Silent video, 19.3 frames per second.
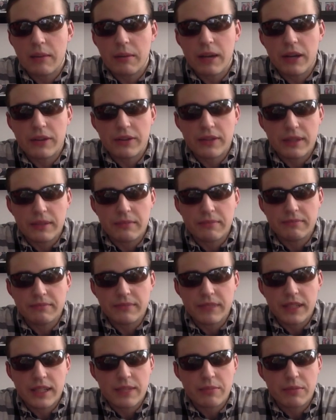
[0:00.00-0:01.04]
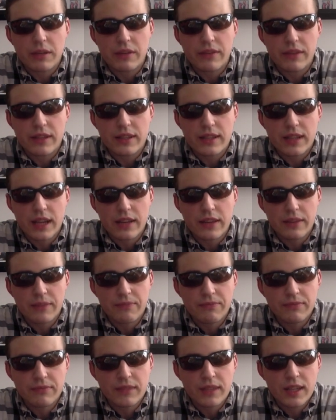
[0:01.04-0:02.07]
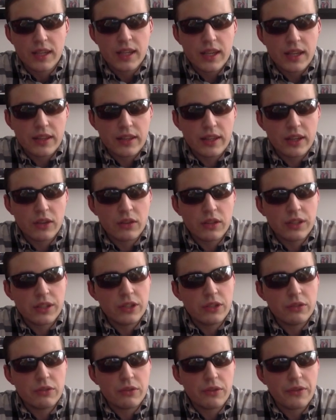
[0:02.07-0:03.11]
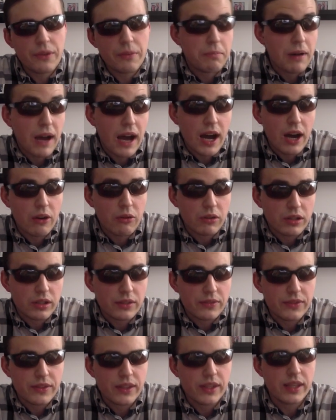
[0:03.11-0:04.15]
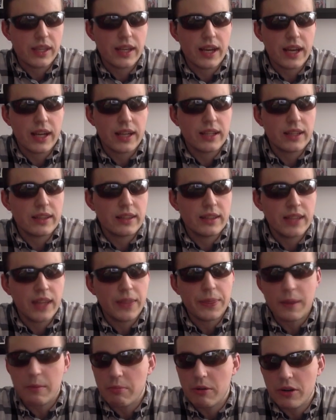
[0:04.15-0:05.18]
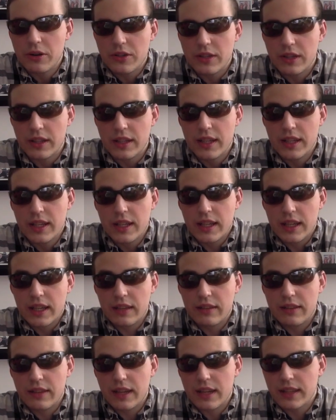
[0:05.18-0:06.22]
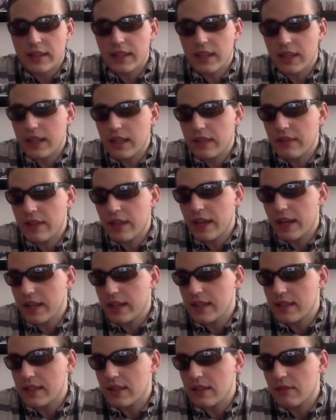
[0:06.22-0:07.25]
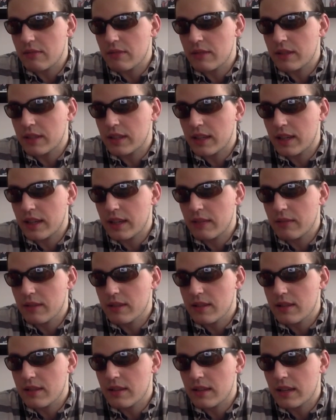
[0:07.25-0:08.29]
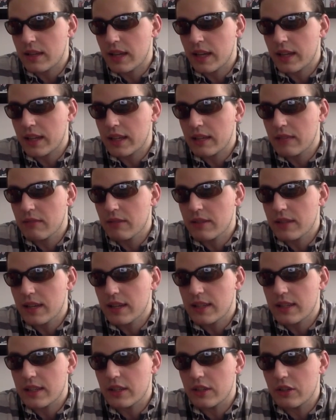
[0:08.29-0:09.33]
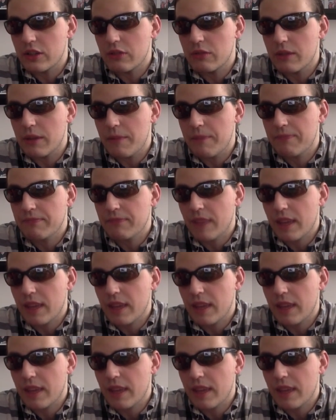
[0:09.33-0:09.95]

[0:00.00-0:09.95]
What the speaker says: about him in his previous life. They only knew the power he had, not the person. In fact, not even Heise, when he was in Kaneki, was Heise, knew him.